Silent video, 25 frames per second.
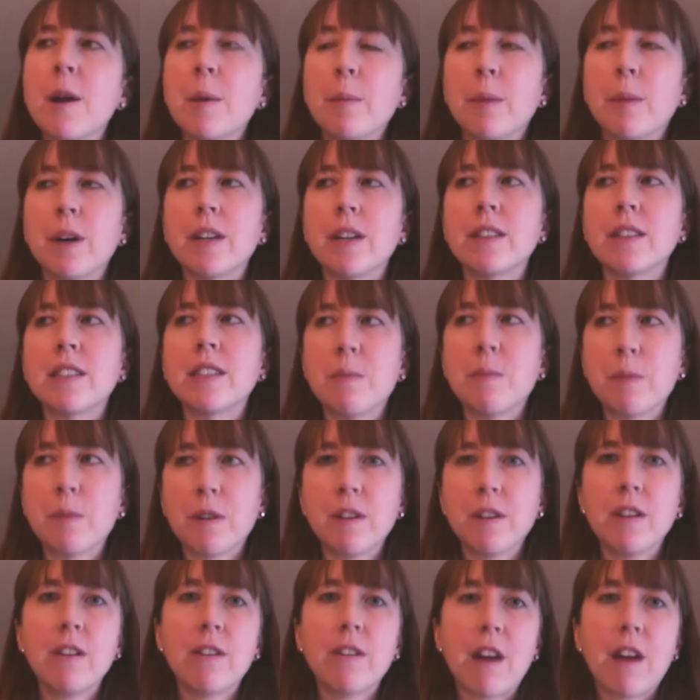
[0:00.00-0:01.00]
But
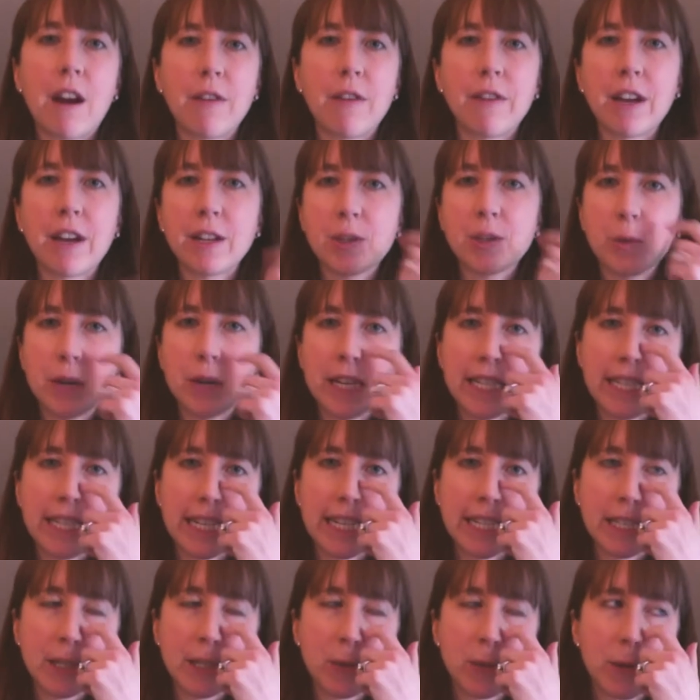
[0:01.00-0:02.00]
typically around that
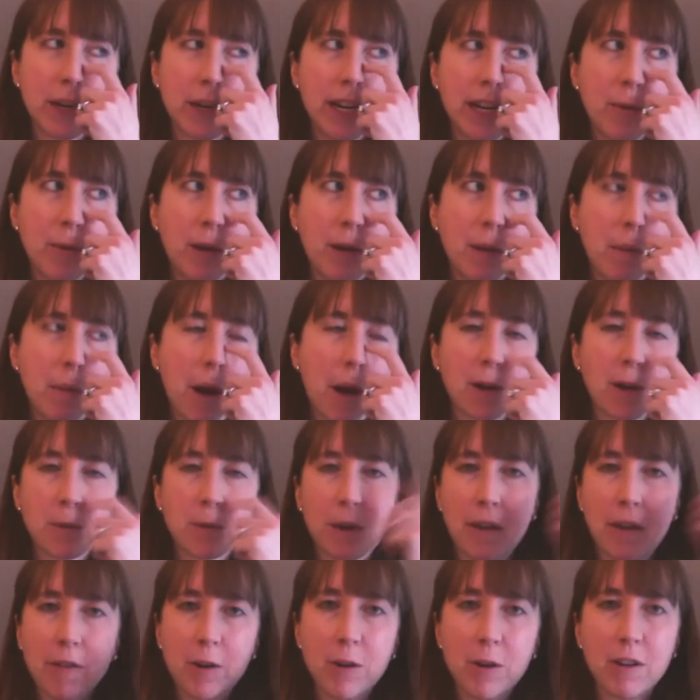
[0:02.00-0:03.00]
26 to 28 week mark,
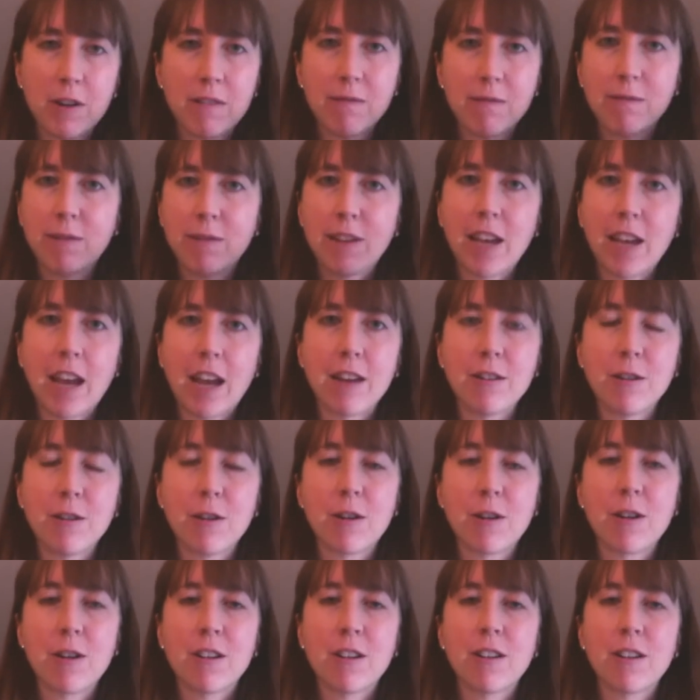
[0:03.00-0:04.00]
whenever you can get in
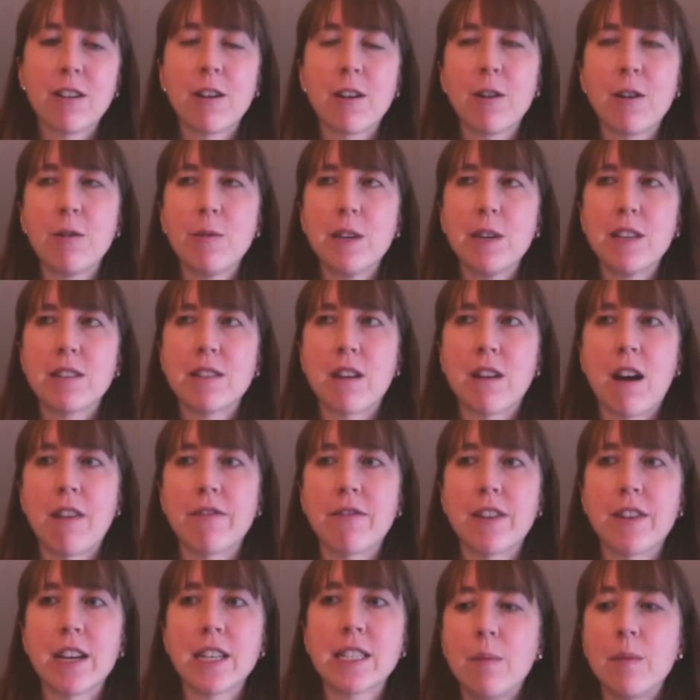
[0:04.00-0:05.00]
your OB's
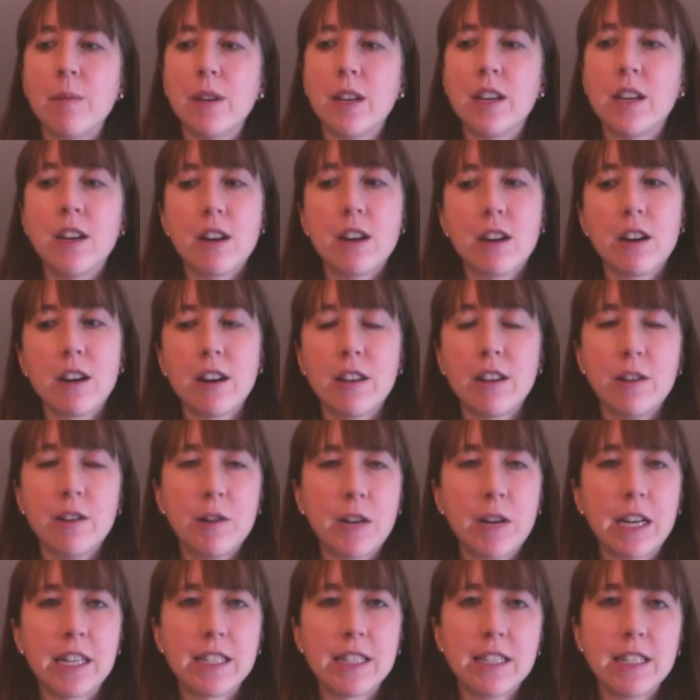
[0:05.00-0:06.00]
office. Here in the
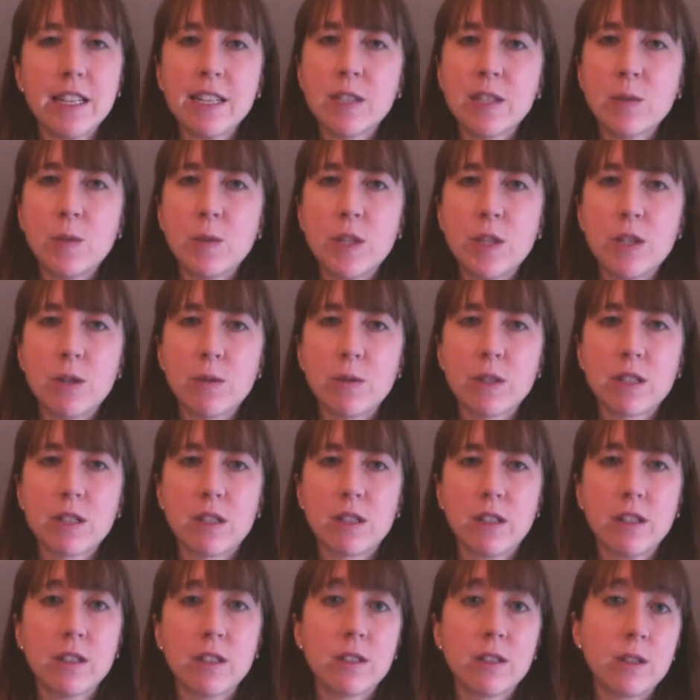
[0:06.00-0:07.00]
United States, we do what's
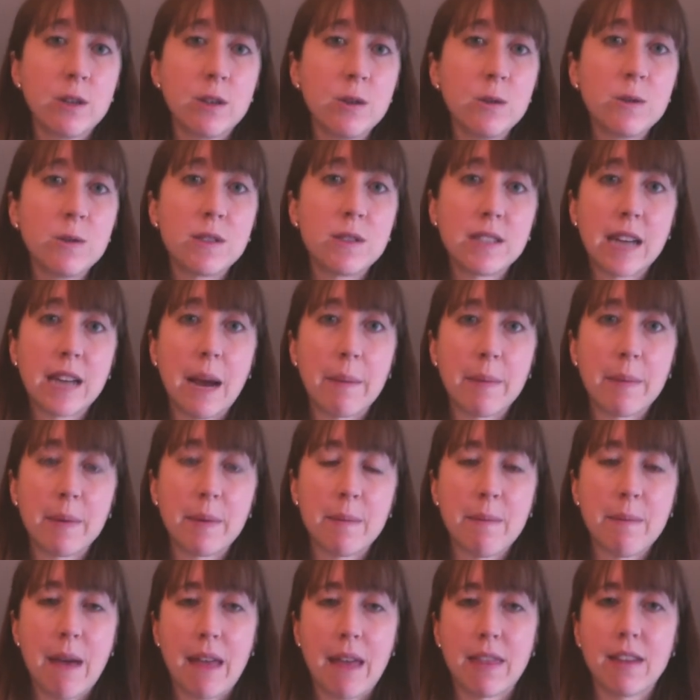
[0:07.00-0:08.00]
called a two-step
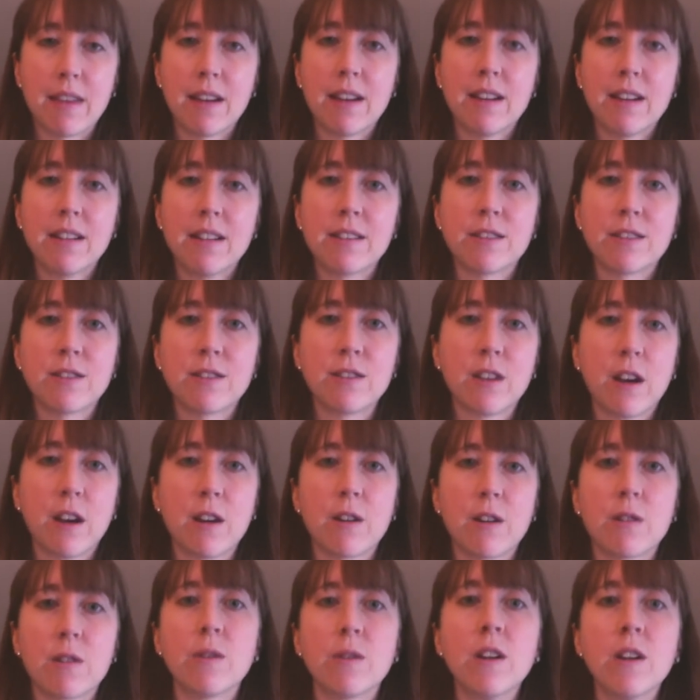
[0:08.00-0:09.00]
method.
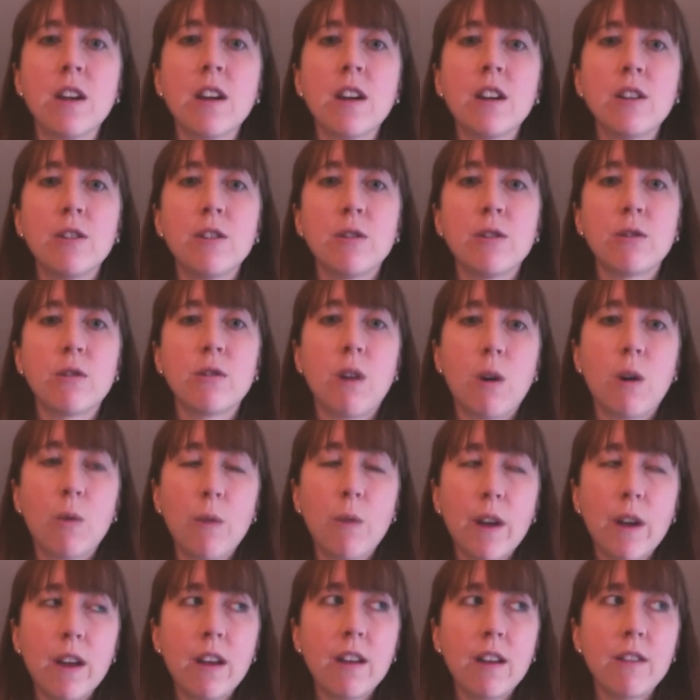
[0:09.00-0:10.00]
So you'll go
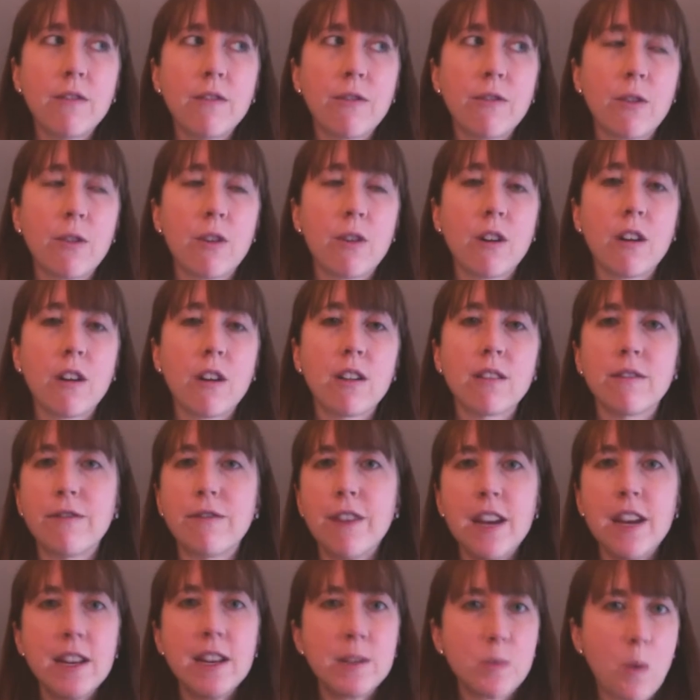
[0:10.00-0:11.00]
in for
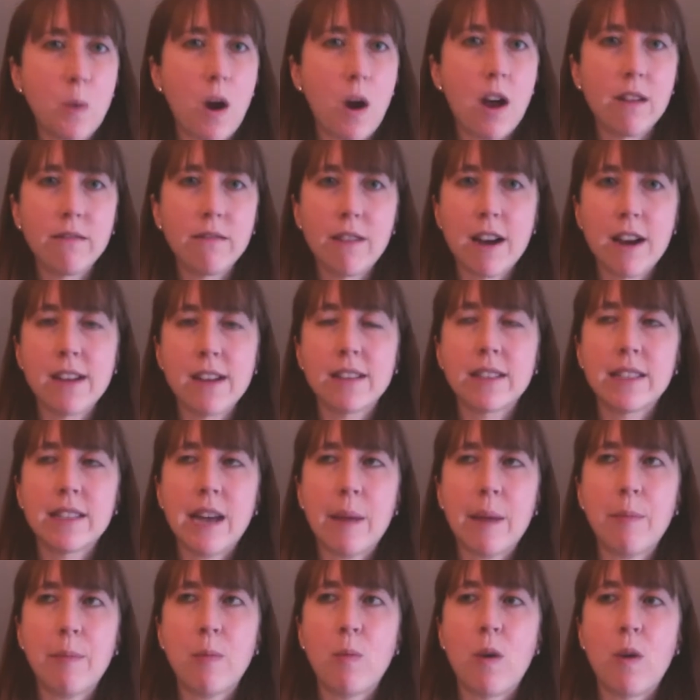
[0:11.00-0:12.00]
phase one, right?
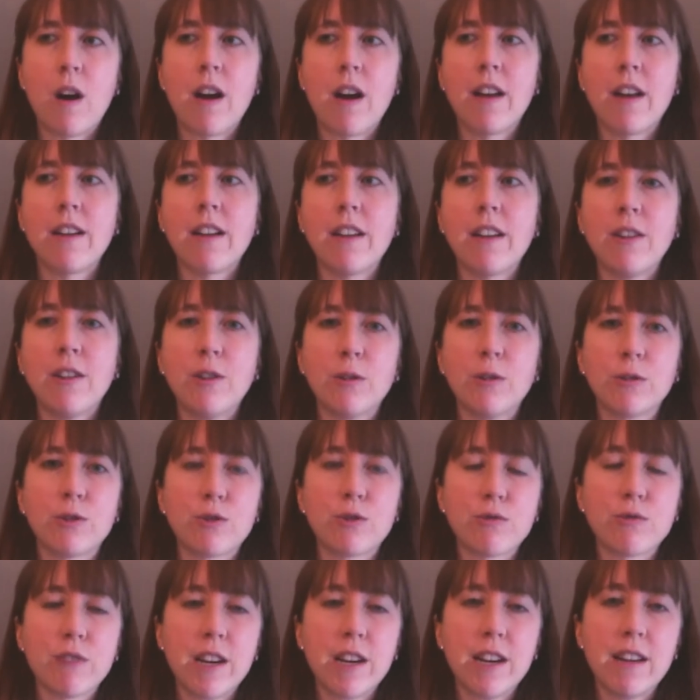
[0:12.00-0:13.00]
Step one, you'll
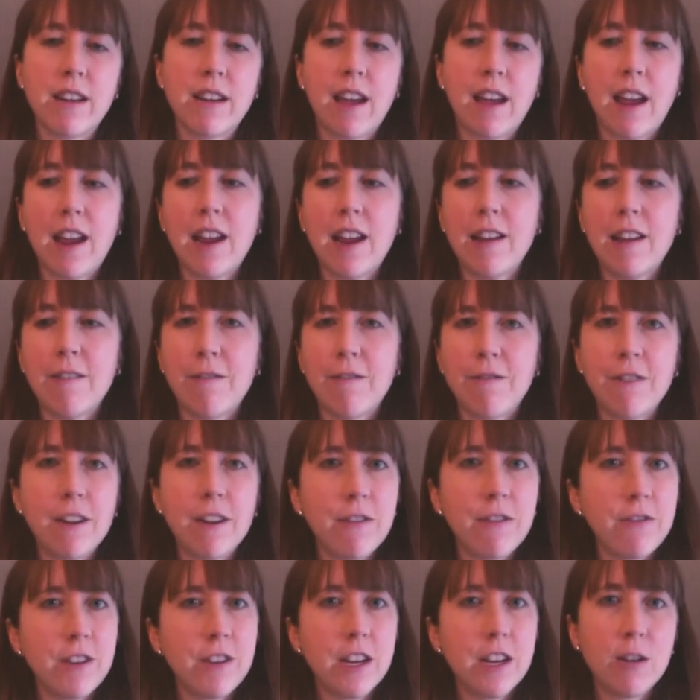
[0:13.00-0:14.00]
drink a
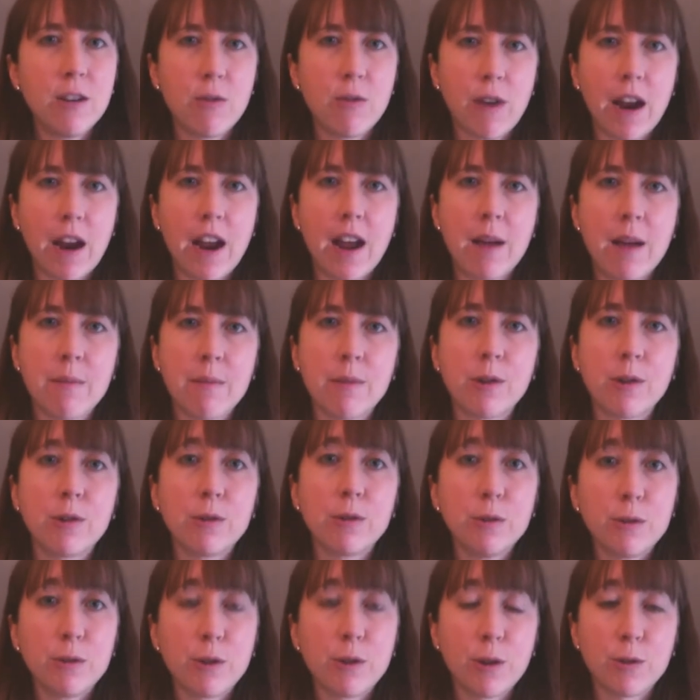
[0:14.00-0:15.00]
50-gram
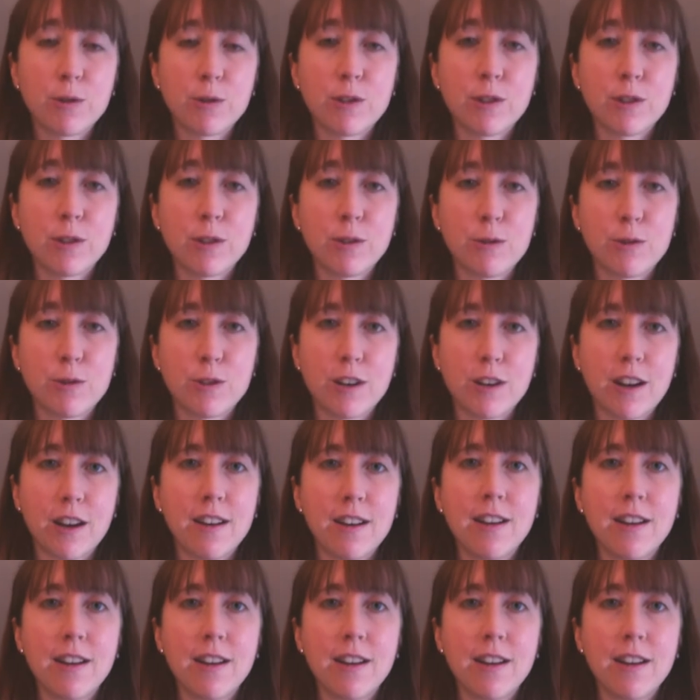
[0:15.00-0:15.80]
glucose solution